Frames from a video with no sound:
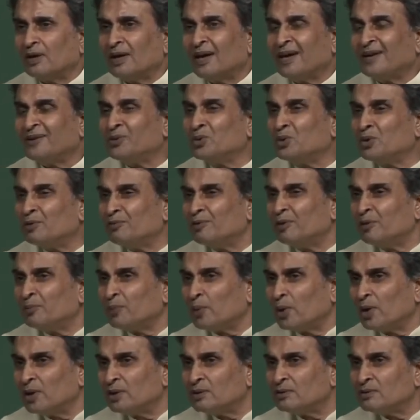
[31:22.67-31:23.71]
at two different
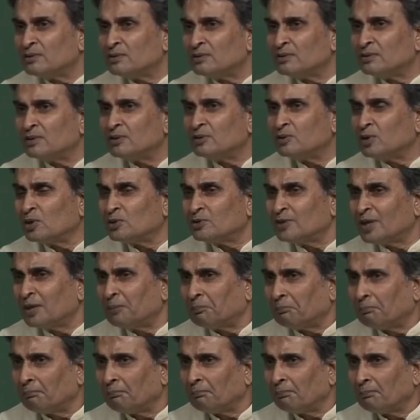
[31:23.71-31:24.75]
points is not
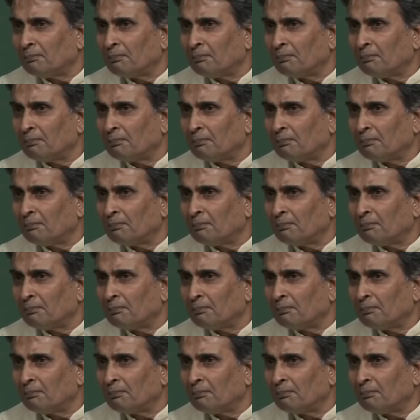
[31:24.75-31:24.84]
same.